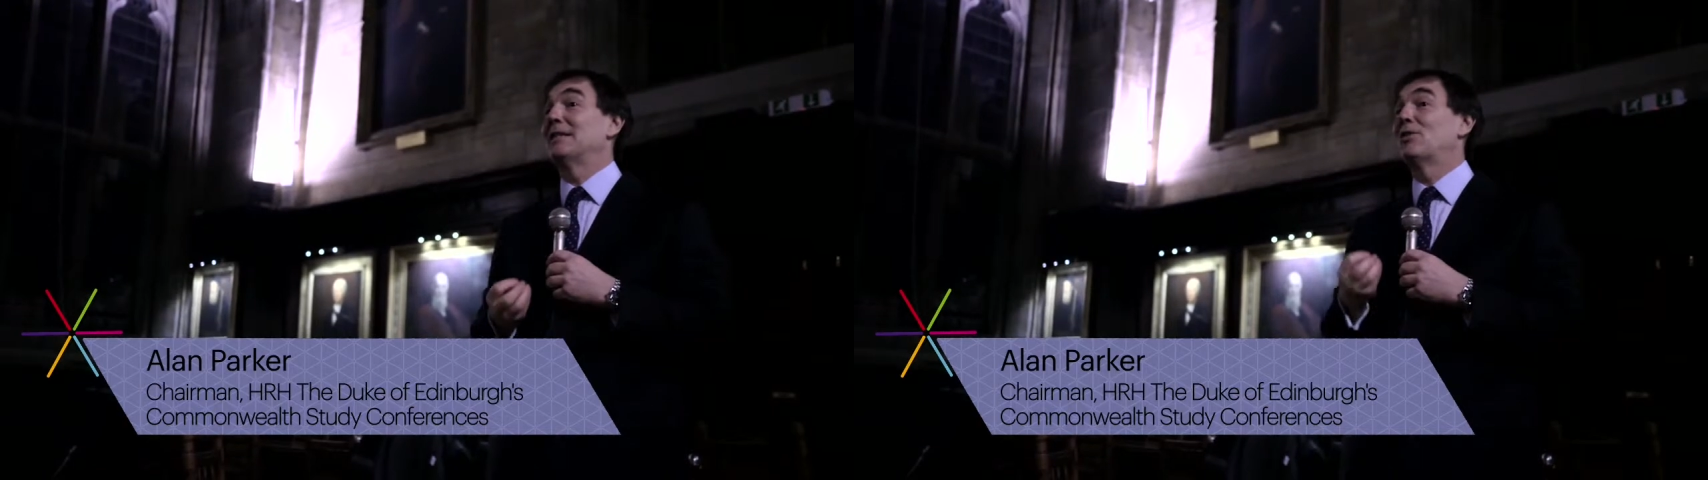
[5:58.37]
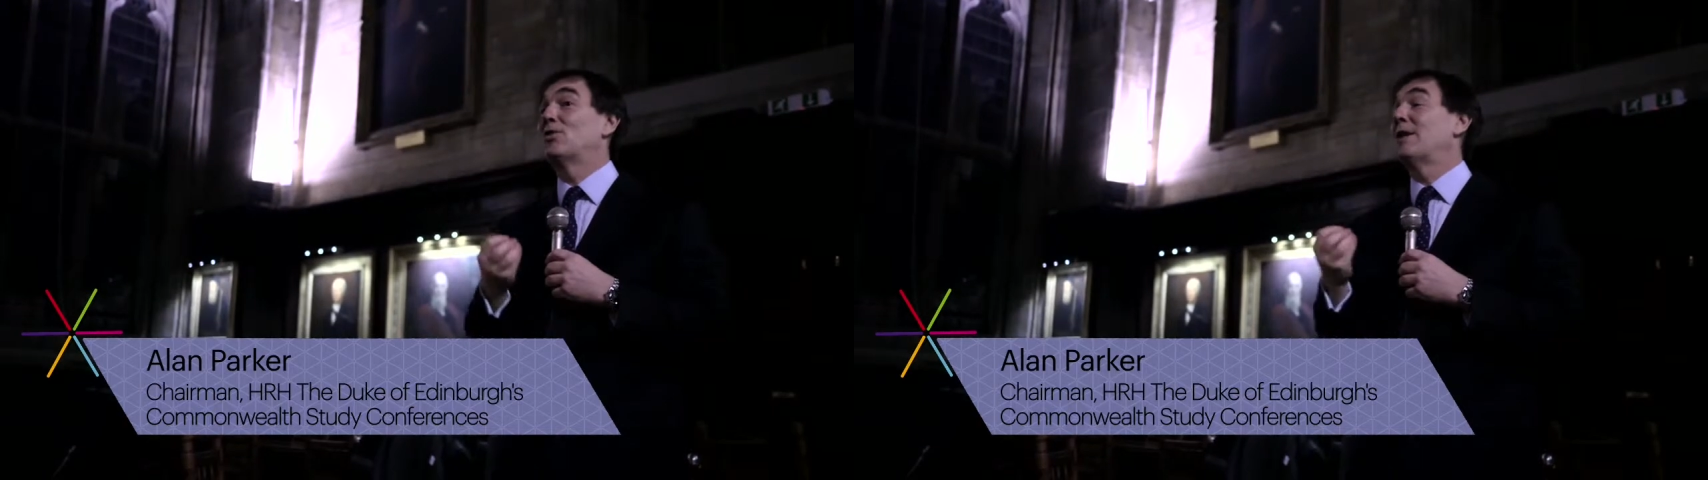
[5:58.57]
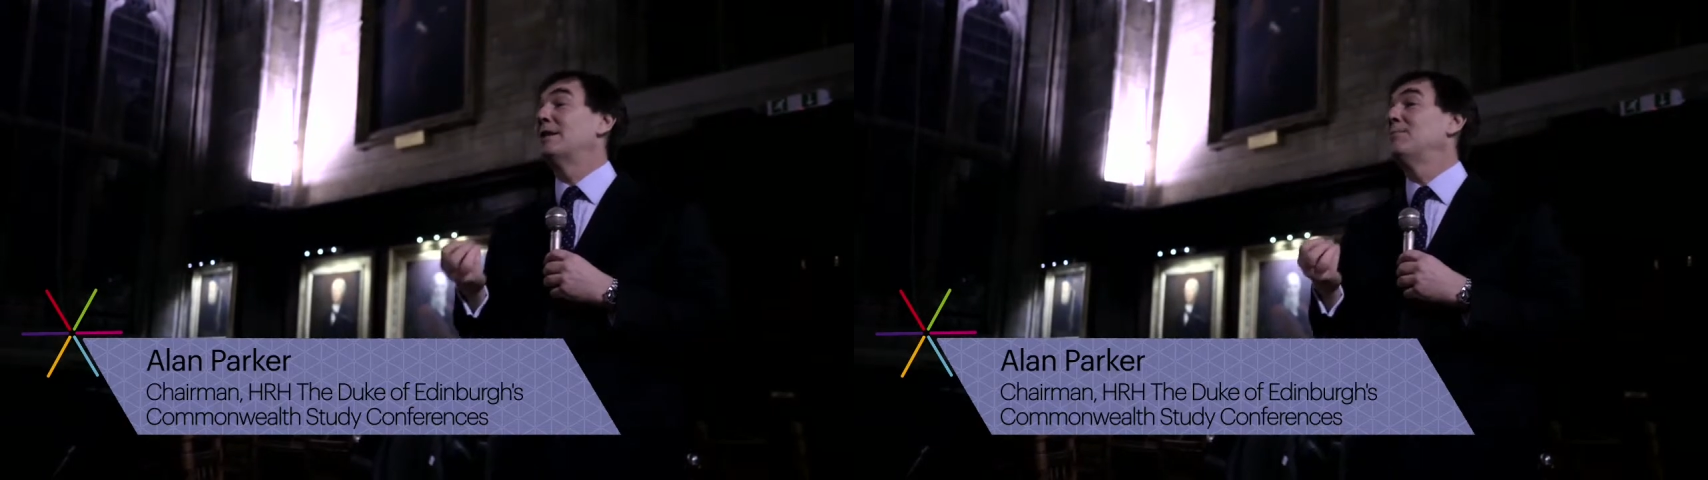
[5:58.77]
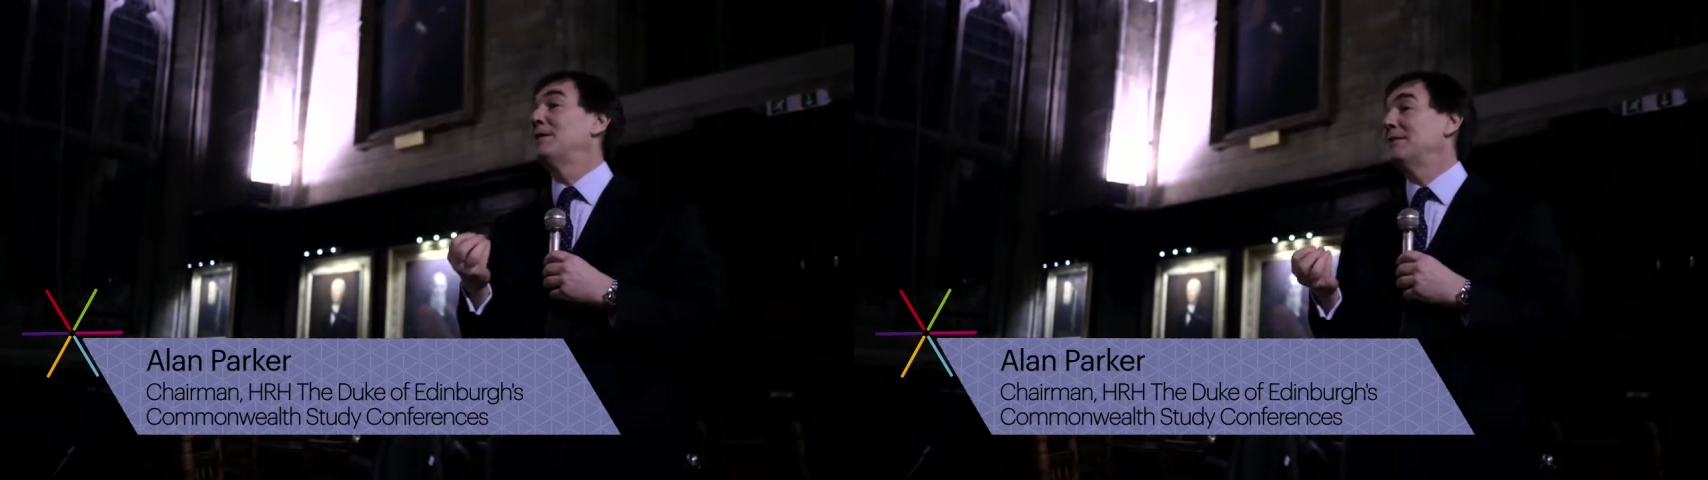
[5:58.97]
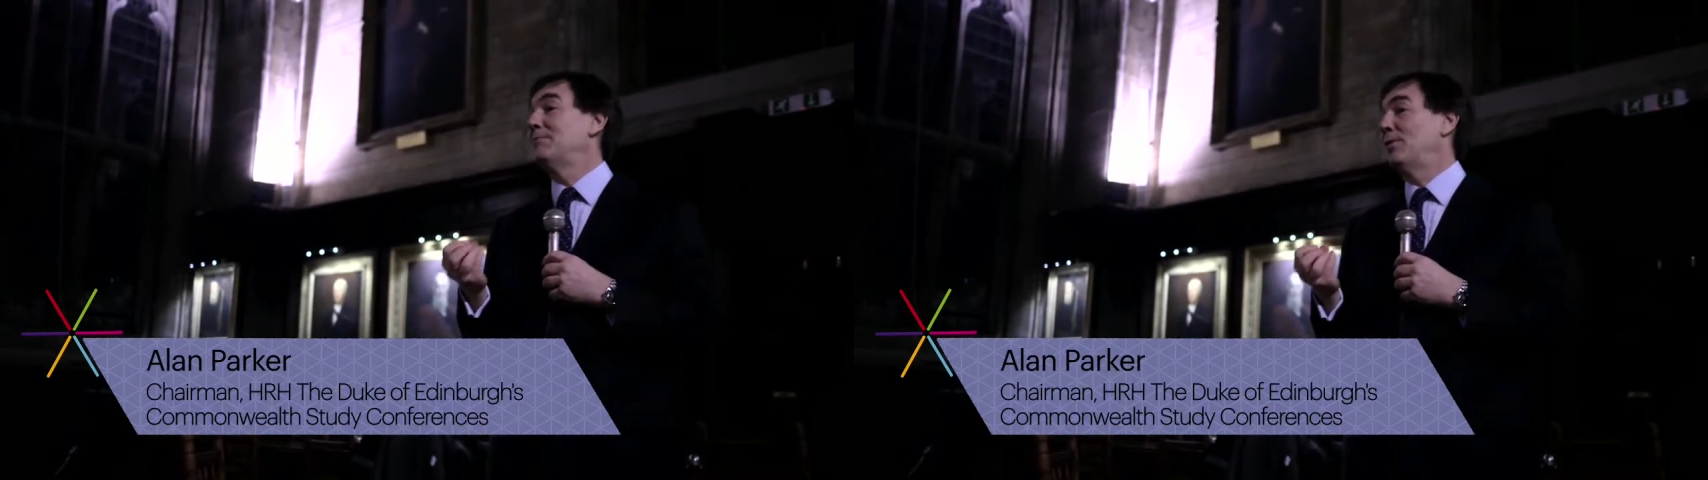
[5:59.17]
is
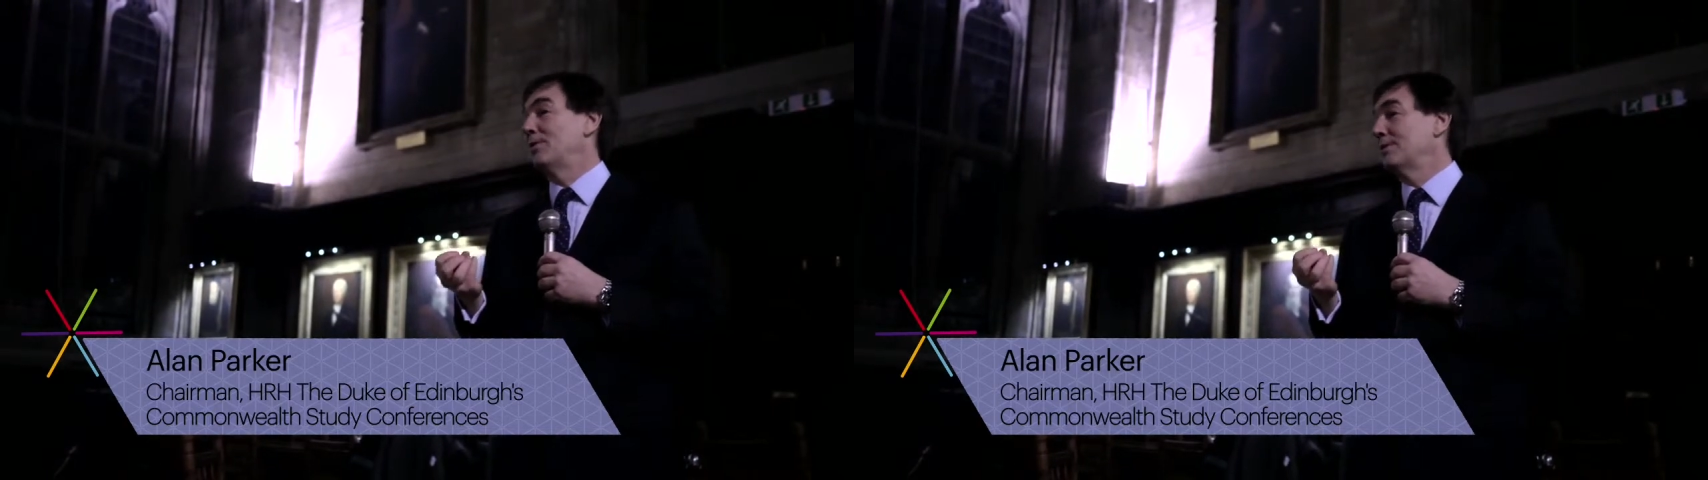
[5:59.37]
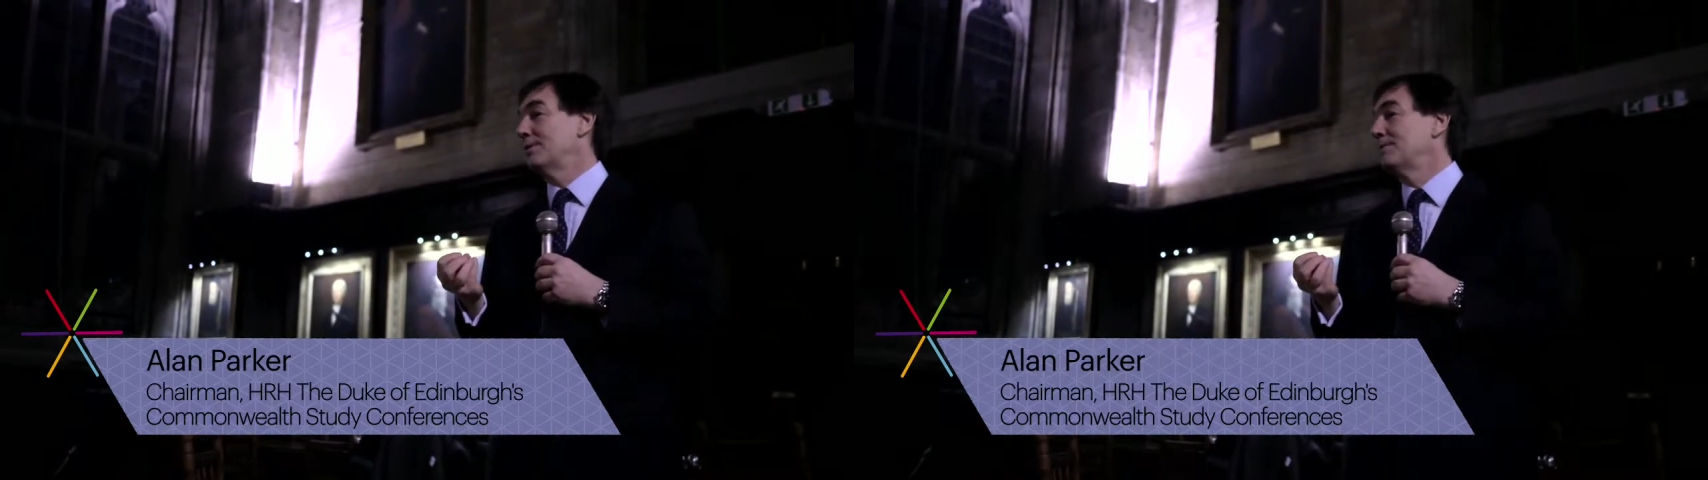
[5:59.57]
incredibly important.